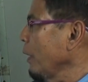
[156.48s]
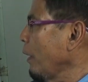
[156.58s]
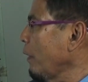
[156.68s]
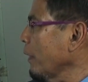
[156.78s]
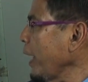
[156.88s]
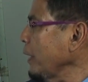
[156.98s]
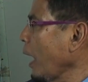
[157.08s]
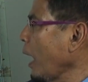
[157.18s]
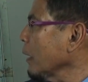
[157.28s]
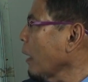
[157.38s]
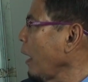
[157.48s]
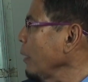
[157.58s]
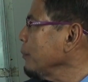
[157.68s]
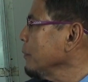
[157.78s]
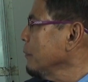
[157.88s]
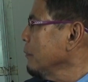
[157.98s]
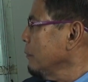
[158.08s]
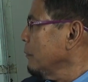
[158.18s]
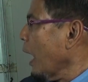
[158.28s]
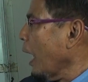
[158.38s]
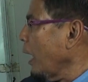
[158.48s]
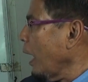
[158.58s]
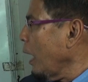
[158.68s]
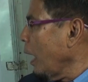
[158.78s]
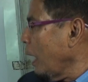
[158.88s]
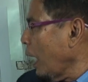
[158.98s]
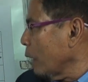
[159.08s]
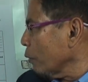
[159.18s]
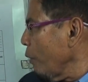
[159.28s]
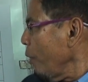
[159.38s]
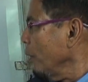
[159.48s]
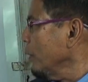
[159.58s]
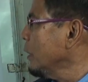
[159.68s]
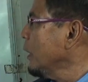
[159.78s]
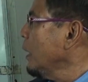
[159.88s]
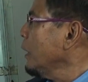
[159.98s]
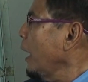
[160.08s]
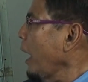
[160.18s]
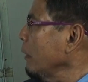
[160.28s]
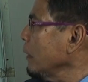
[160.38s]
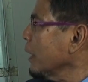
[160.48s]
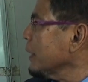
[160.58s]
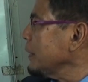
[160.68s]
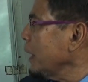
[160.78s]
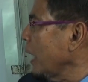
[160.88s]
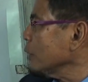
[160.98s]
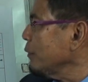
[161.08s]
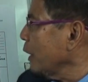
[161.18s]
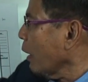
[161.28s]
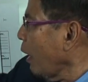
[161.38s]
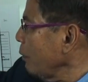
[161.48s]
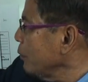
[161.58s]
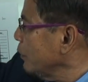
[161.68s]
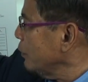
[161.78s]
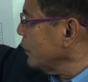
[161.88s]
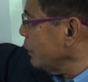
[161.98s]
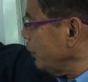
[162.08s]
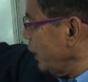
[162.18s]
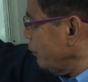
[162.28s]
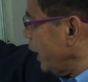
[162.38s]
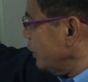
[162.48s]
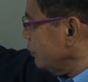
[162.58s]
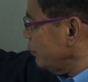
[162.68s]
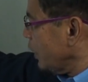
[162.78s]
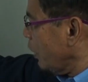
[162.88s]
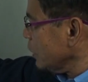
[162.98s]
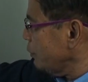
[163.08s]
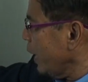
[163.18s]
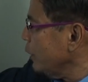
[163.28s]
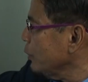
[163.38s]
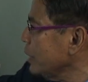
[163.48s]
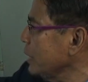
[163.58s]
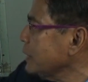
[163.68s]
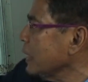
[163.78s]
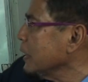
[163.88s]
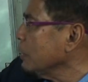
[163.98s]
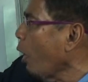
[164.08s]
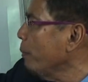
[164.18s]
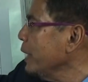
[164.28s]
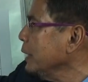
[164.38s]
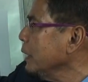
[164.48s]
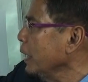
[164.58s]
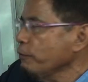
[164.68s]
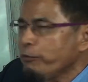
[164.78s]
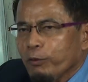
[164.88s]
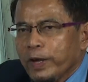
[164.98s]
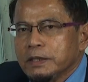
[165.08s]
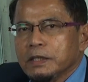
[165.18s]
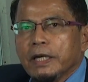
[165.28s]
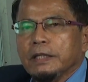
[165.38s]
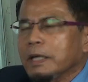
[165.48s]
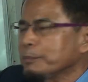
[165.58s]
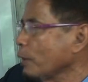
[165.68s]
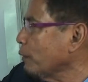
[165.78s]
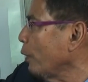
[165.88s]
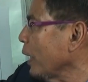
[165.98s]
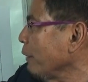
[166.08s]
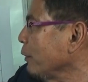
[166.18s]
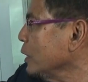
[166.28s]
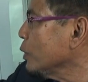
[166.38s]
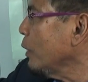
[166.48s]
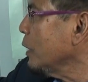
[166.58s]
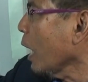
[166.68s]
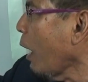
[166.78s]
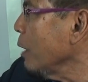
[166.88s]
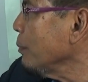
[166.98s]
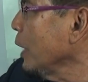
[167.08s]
Al-Qalb, Ar-Ruh. Allah created us with the Qalb. Because we are using this as a dominant influencer in terms of our life on this world, the Qalb,